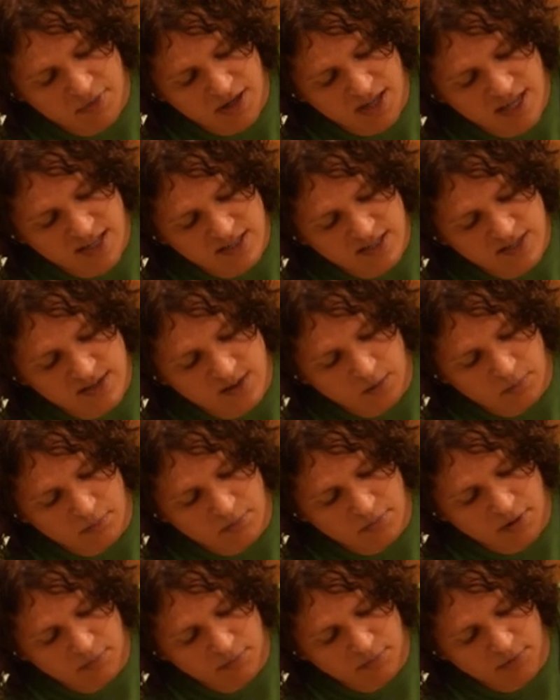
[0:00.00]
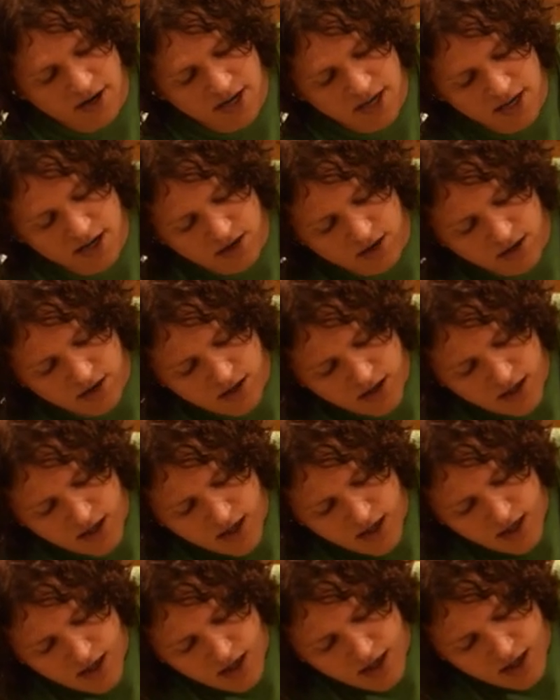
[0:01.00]
piece, this little bump right here,
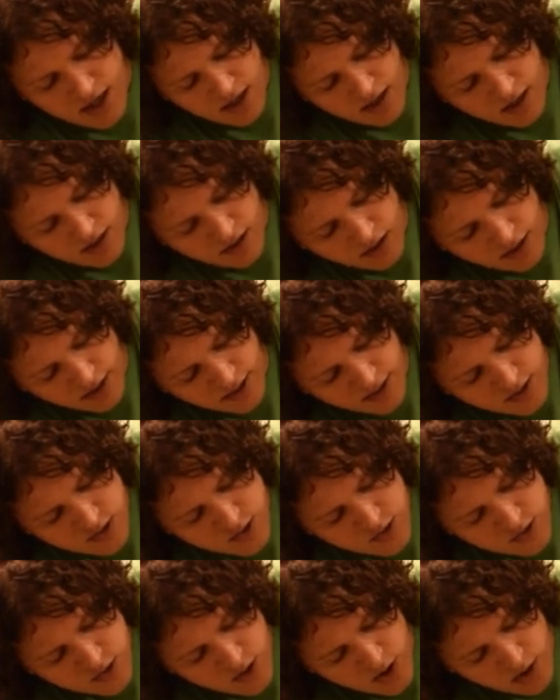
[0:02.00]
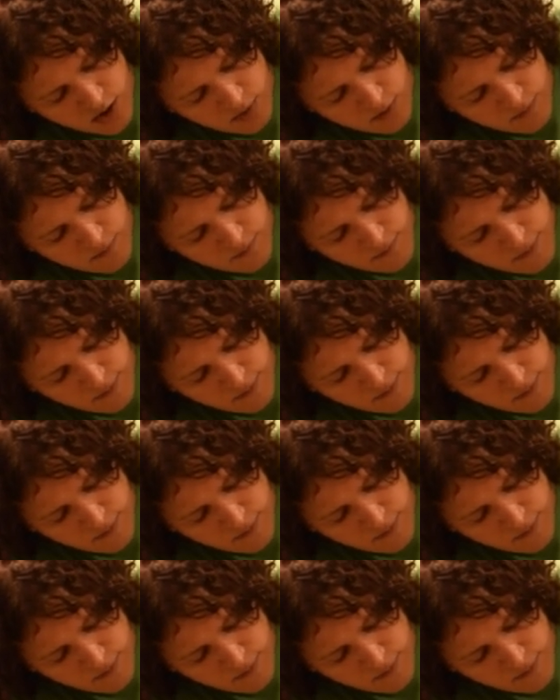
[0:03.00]
like so.